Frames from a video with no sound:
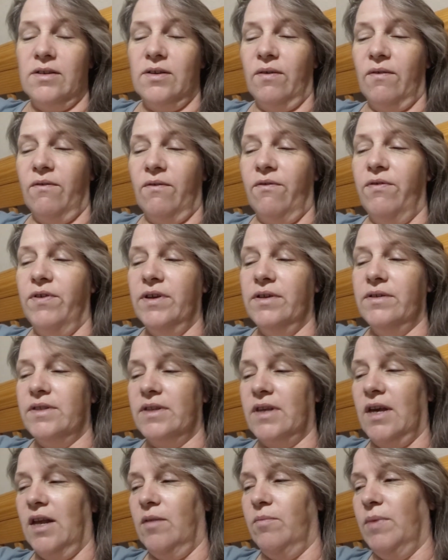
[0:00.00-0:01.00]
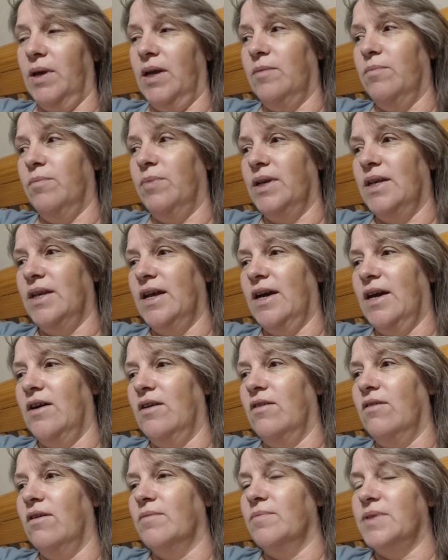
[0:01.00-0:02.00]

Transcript: So it feels kind of made, but now